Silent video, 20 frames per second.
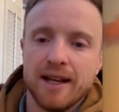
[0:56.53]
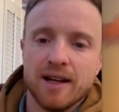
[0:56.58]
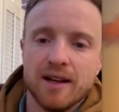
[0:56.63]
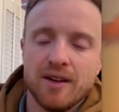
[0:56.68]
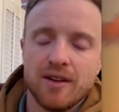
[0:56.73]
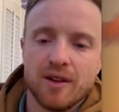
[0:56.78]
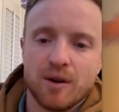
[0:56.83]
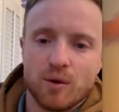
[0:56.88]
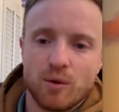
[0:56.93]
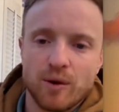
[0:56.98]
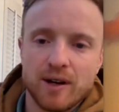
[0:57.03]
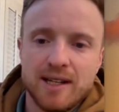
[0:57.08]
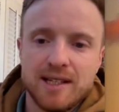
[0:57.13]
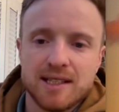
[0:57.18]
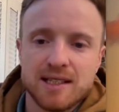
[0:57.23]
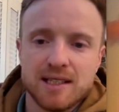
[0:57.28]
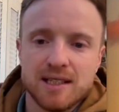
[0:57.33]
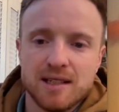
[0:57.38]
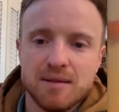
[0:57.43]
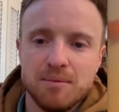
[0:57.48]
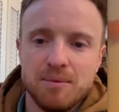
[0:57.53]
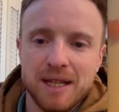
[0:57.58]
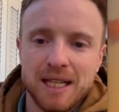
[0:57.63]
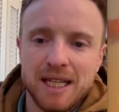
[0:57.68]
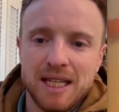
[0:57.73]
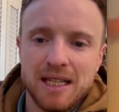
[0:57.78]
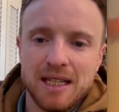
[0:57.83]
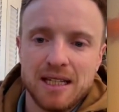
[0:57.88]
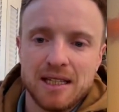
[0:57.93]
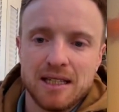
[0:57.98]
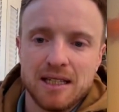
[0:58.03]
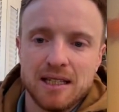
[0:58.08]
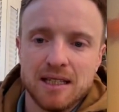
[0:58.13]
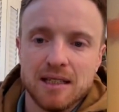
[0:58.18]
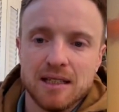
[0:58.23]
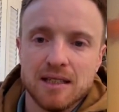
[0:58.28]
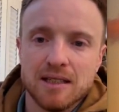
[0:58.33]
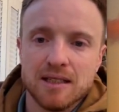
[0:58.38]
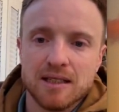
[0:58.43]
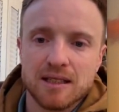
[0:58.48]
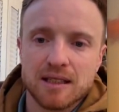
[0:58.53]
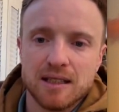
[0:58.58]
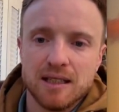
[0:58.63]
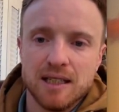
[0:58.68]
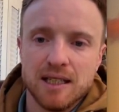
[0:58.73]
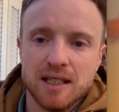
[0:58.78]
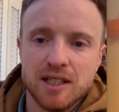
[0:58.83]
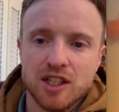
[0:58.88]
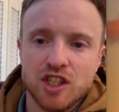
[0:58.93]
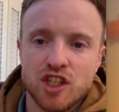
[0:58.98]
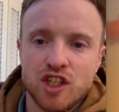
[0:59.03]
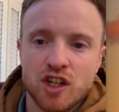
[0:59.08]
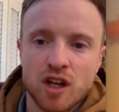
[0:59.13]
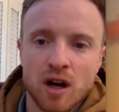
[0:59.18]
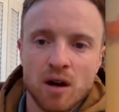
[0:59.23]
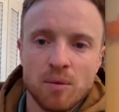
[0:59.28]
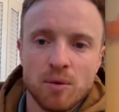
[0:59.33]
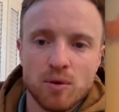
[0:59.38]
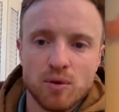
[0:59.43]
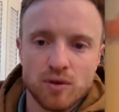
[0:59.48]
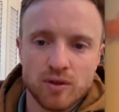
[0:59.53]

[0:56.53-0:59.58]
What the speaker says: And the reason being is it